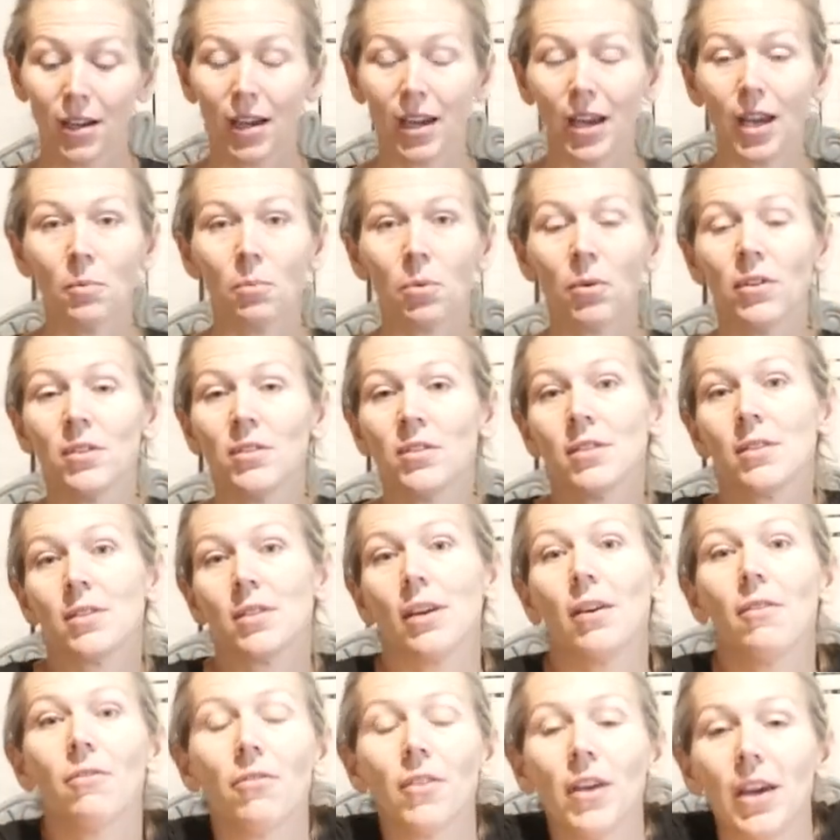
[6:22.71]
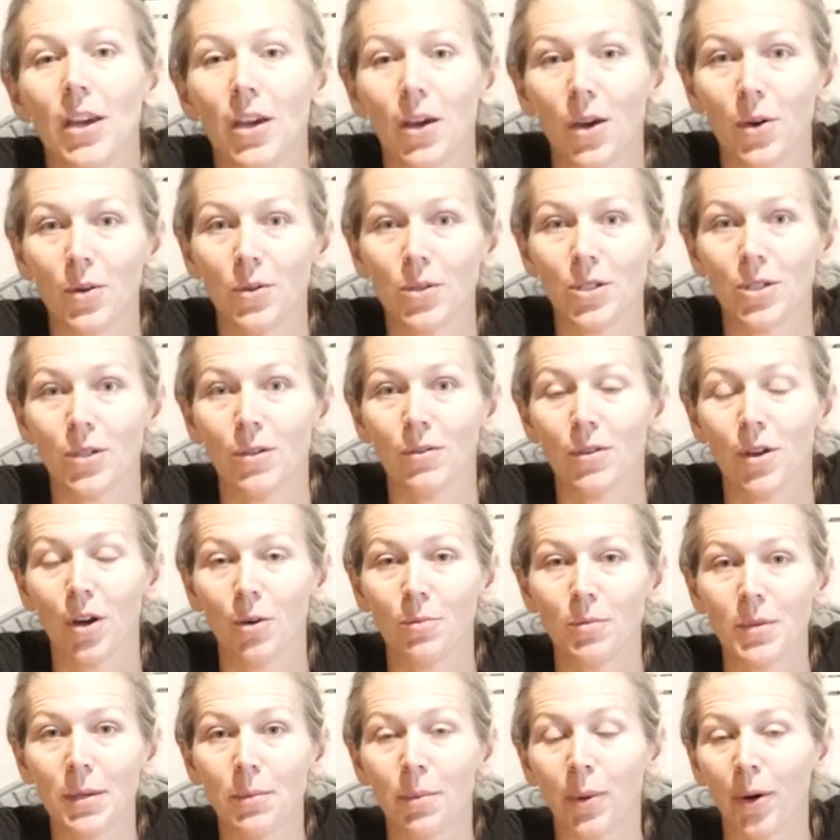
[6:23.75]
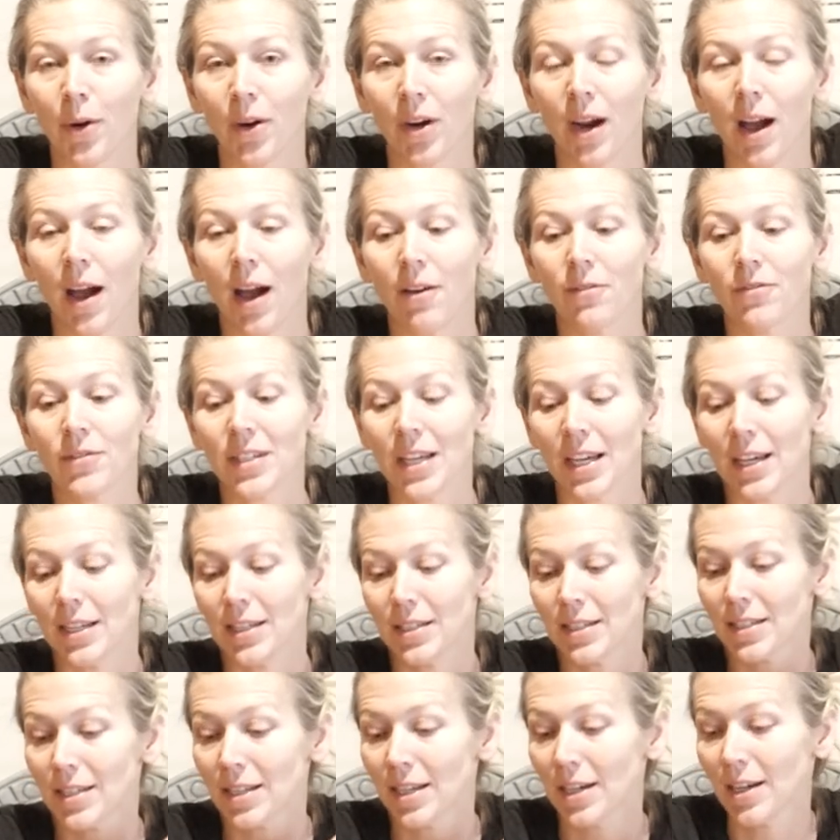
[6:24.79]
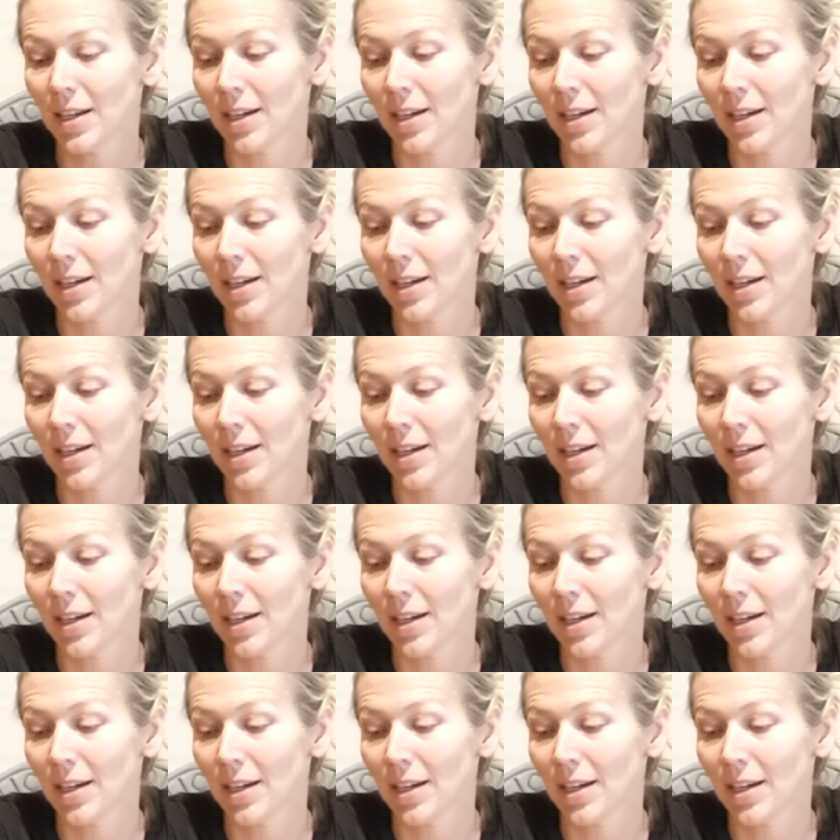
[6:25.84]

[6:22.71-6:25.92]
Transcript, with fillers: aprons if they go to the Home Depot craft and